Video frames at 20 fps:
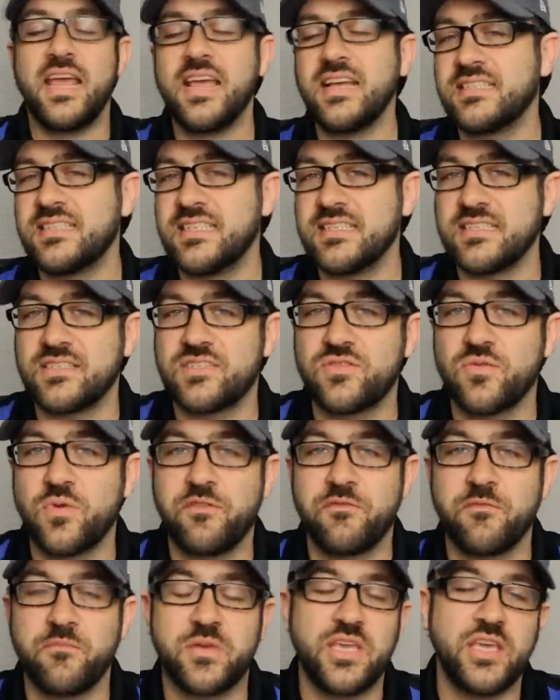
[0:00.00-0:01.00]
Next is a
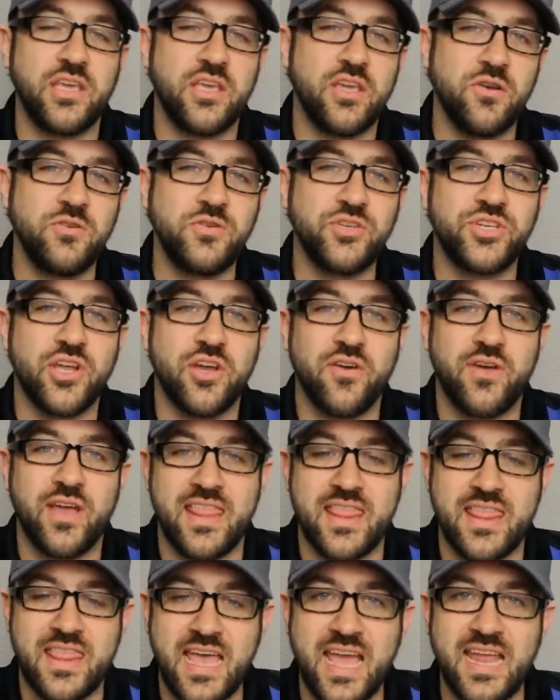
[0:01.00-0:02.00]
story from Kyosho,
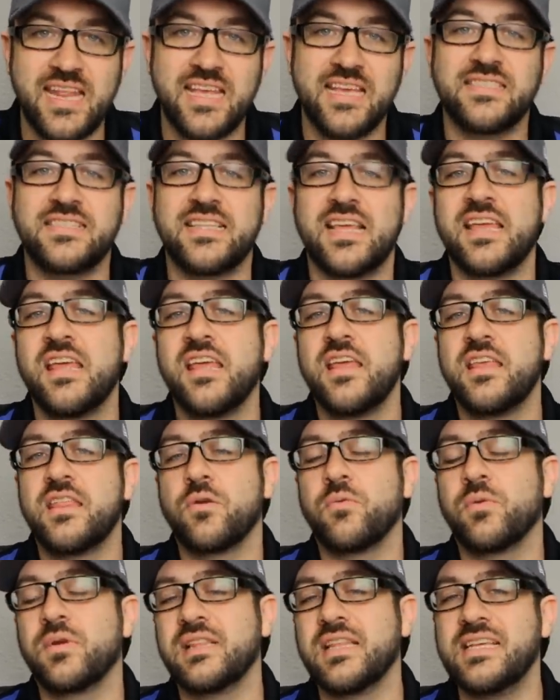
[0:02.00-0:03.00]
and that is that
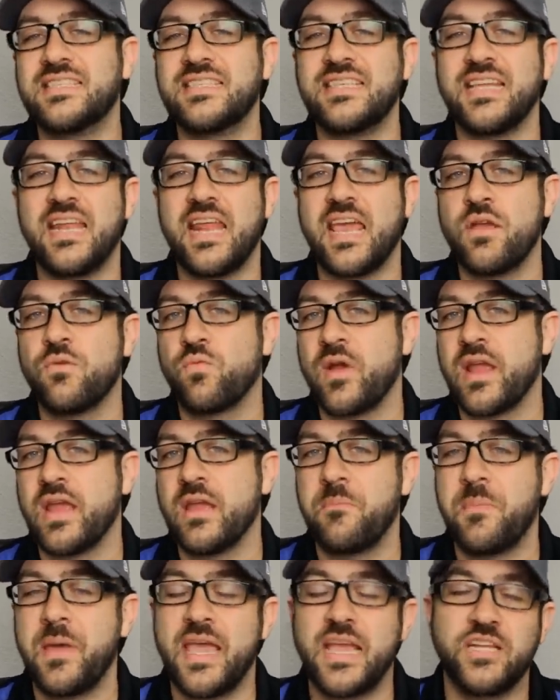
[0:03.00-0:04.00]
they're releasing a
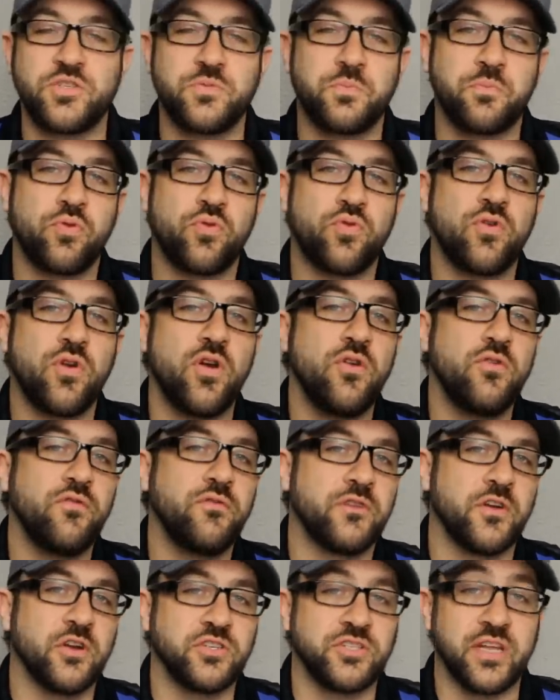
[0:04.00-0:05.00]
Rampage Pro
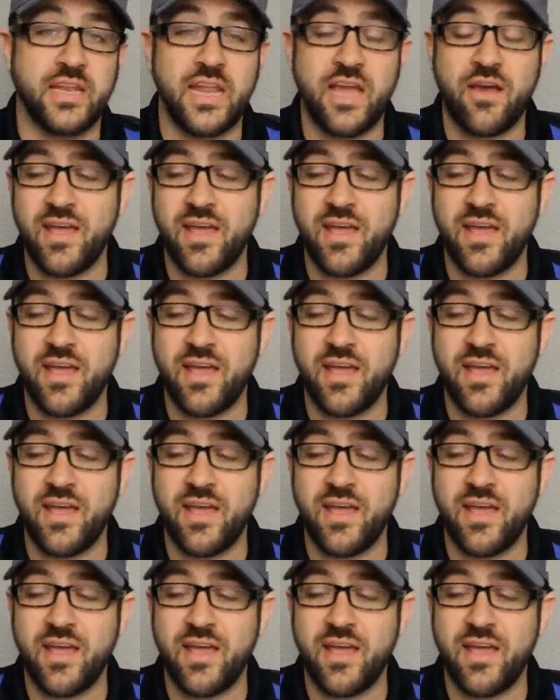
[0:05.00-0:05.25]
version.